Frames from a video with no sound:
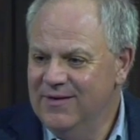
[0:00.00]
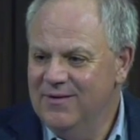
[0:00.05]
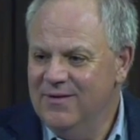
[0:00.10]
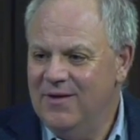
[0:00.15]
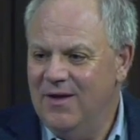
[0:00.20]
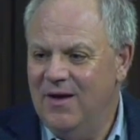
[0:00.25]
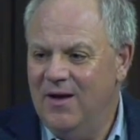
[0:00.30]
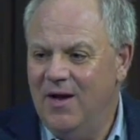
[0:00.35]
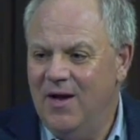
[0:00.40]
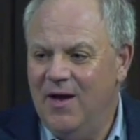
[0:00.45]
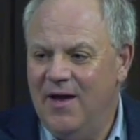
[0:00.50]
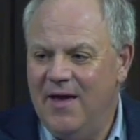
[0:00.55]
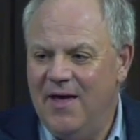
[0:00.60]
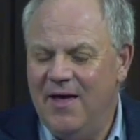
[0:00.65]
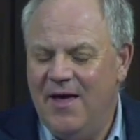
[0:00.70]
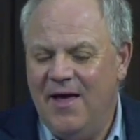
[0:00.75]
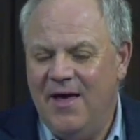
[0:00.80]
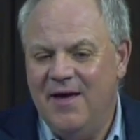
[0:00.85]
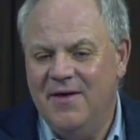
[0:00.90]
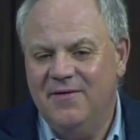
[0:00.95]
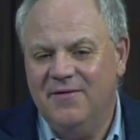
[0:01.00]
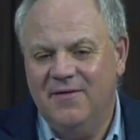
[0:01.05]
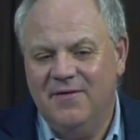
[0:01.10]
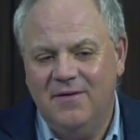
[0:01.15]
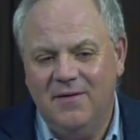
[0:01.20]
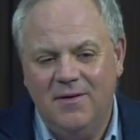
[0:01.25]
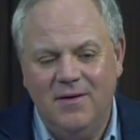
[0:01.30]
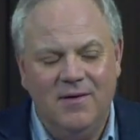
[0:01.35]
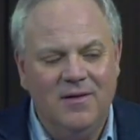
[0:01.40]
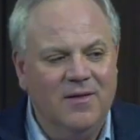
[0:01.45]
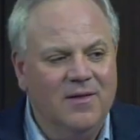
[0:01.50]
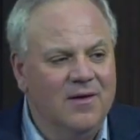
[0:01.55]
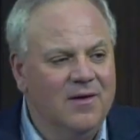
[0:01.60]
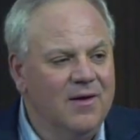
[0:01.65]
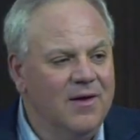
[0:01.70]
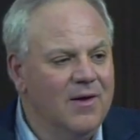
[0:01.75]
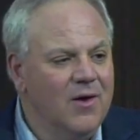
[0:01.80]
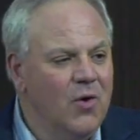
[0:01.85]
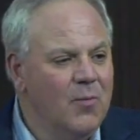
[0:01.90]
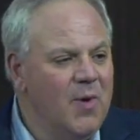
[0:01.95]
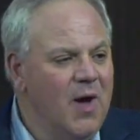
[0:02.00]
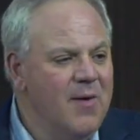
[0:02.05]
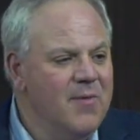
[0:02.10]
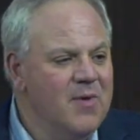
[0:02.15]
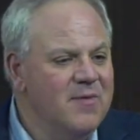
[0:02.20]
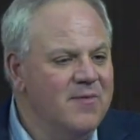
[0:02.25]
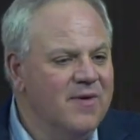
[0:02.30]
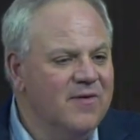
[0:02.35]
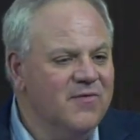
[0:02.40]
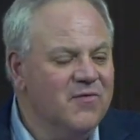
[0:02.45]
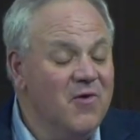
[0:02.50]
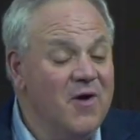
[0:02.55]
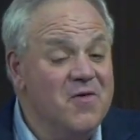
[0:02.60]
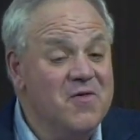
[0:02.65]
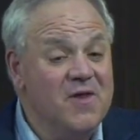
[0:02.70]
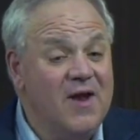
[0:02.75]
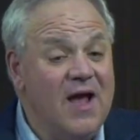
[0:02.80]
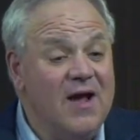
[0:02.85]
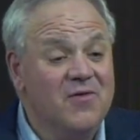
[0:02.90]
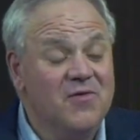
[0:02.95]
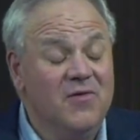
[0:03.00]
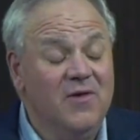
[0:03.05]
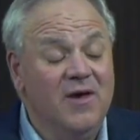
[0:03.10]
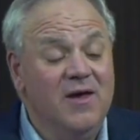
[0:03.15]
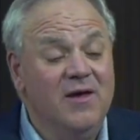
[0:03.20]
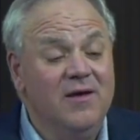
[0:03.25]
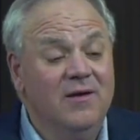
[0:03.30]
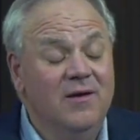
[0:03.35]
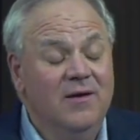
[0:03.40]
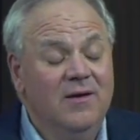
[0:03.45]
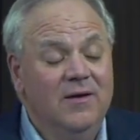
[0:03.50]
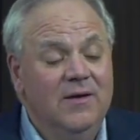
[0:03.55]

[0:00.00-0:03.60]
And the Obama administration actually